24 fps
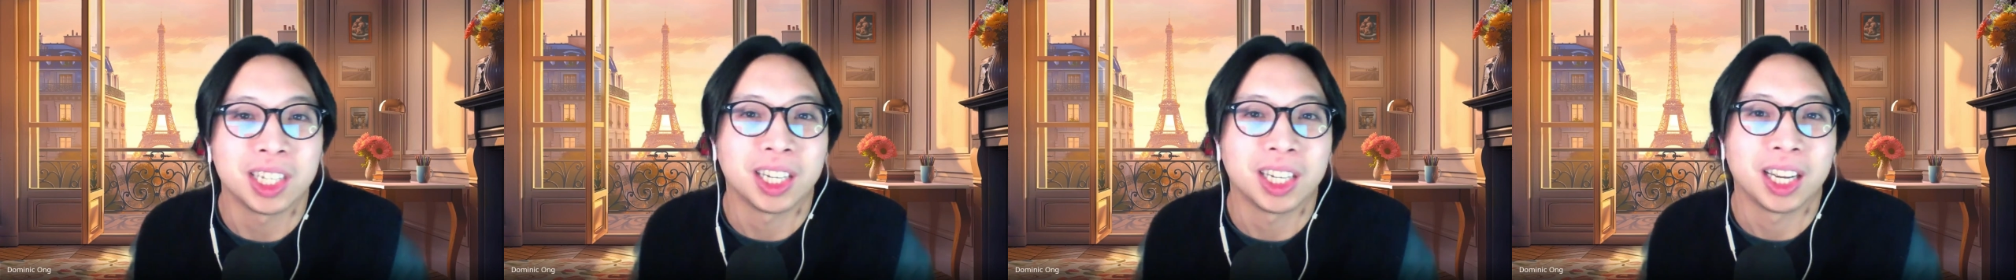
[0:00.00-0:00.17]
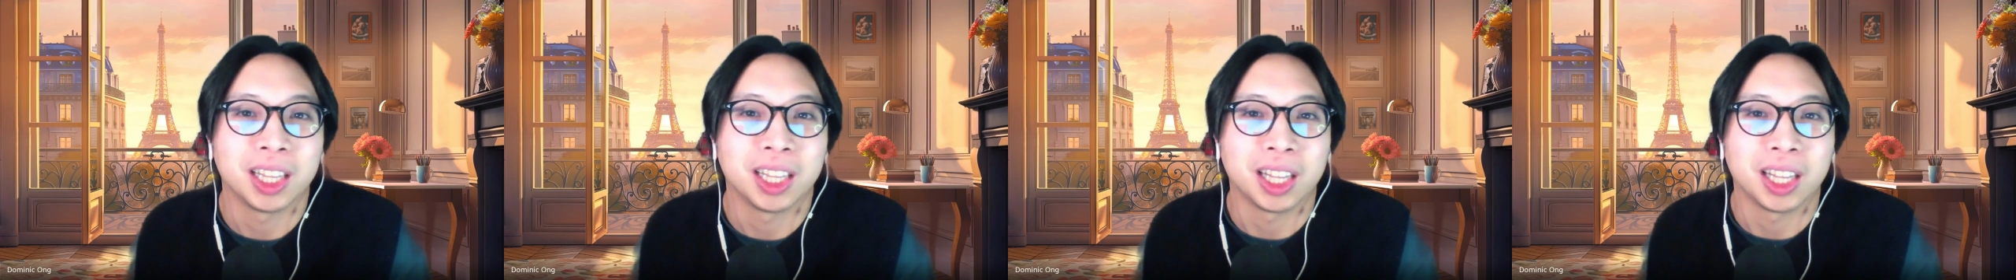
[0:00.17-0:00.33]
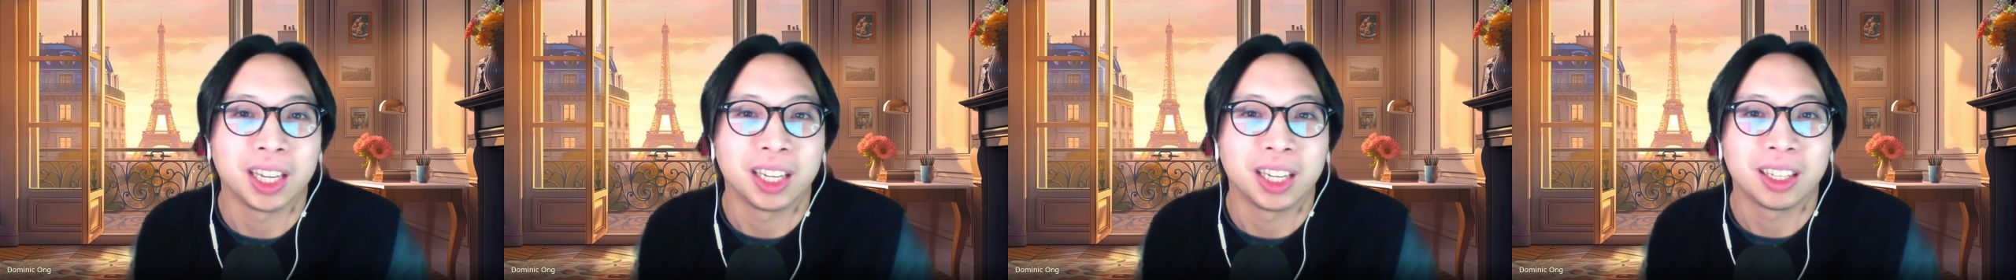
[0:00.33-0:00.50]
I
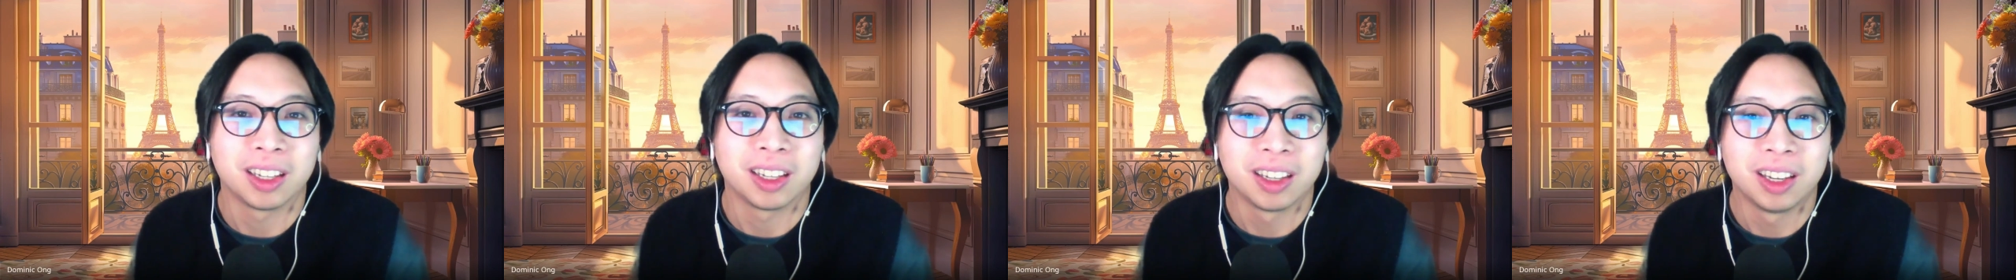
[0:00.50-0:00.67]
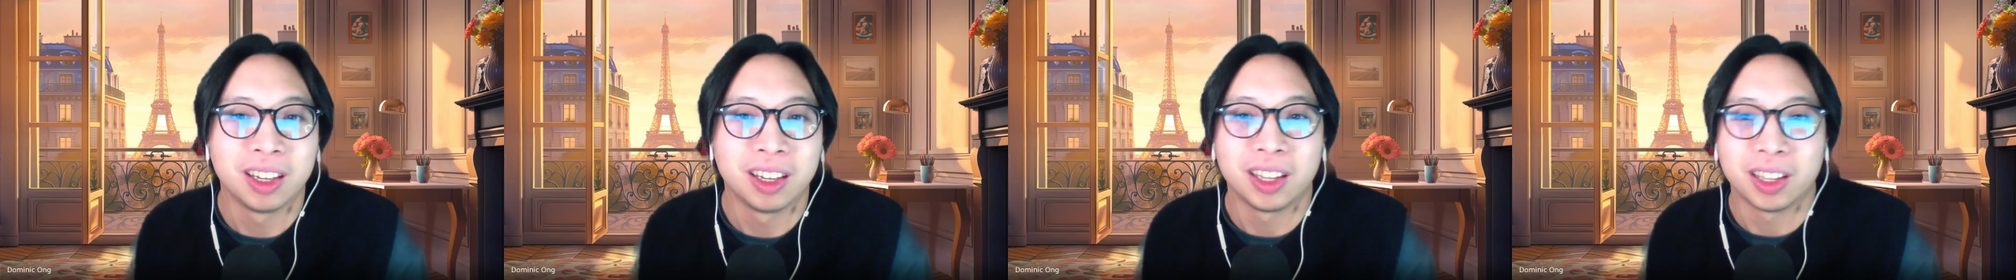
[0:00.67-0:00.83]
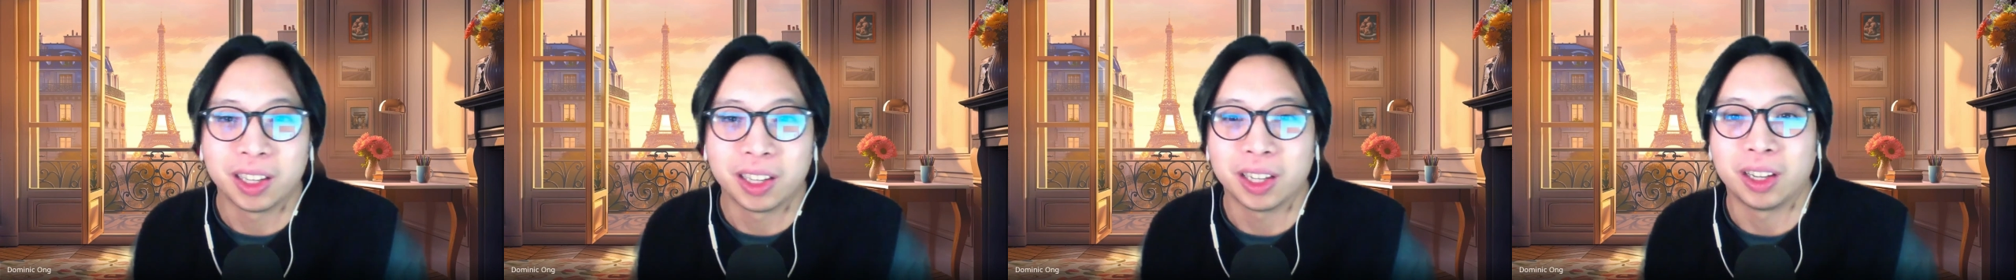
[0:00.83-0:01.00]
think
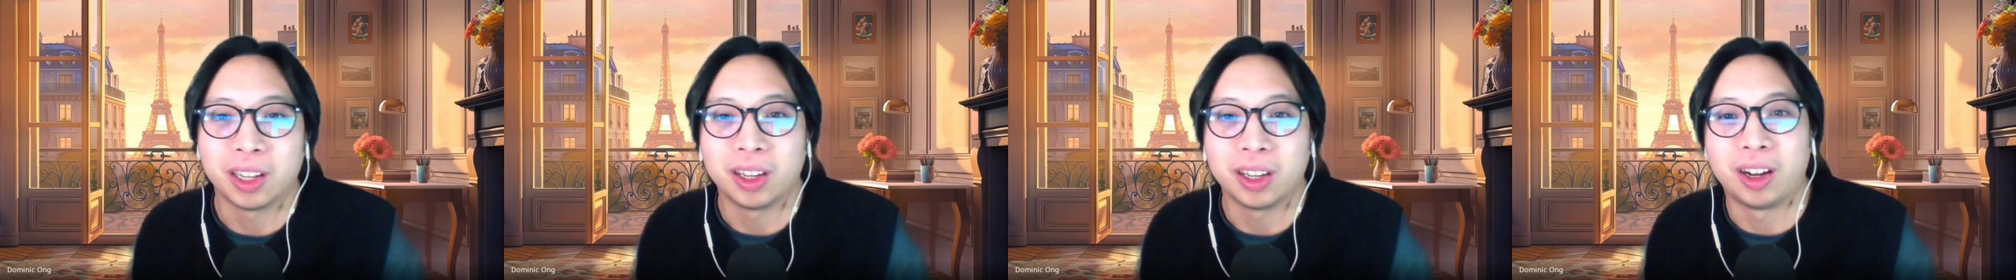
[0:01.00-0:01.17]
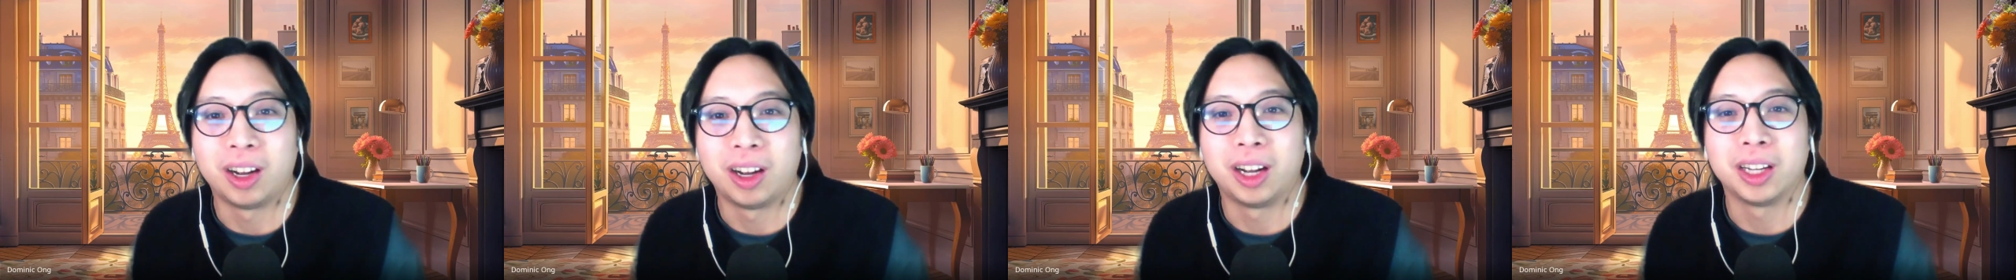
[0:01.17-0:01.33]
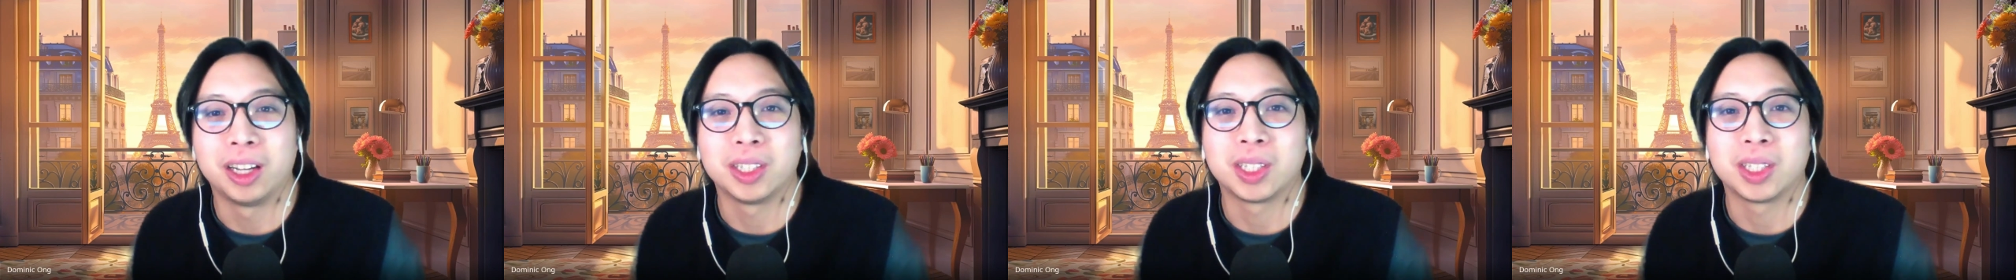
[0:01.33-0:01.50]

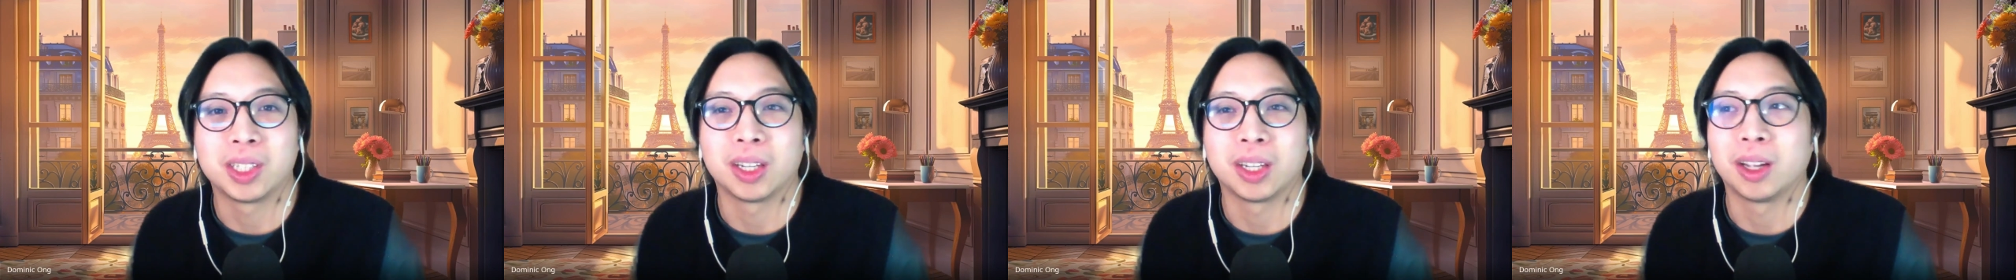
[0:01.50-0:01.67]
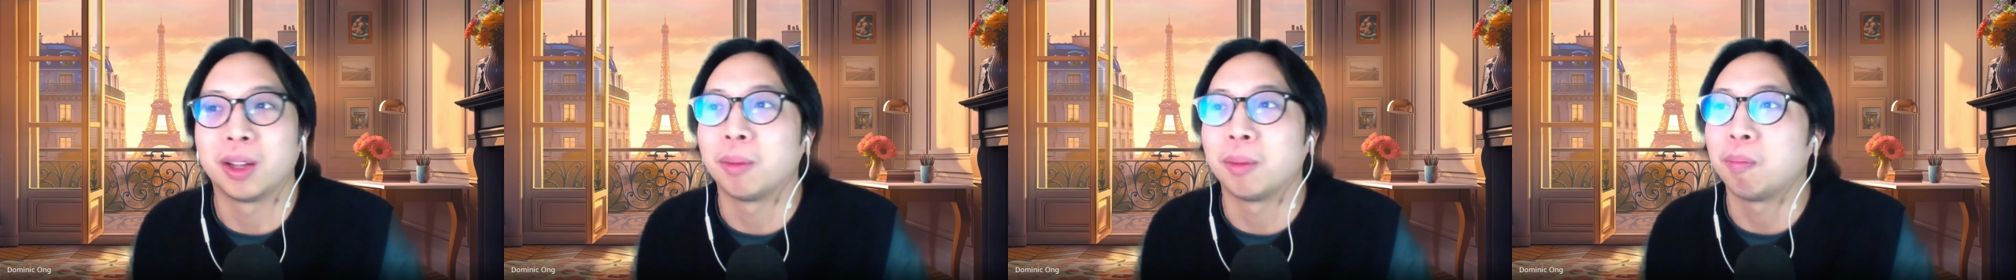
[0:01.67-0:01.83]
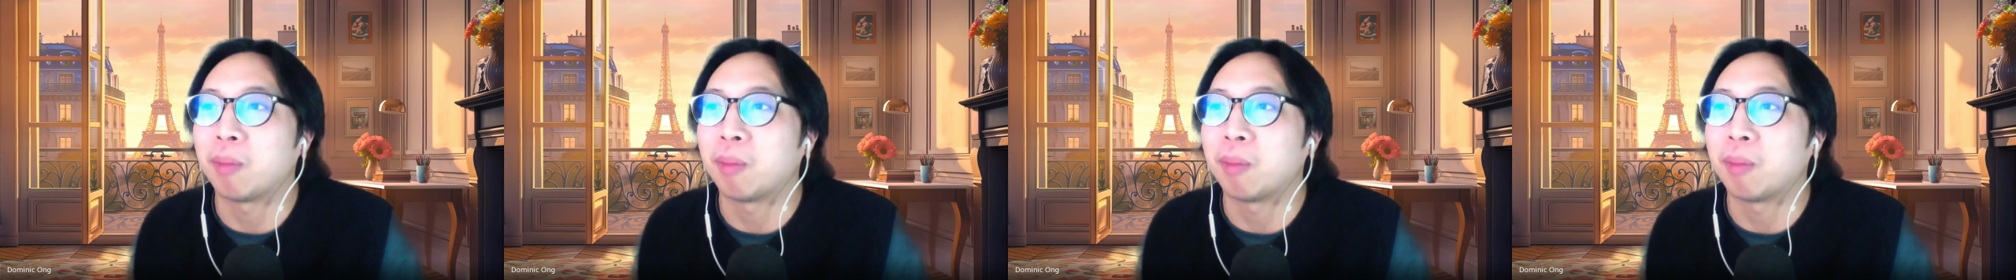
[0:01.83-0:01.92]
to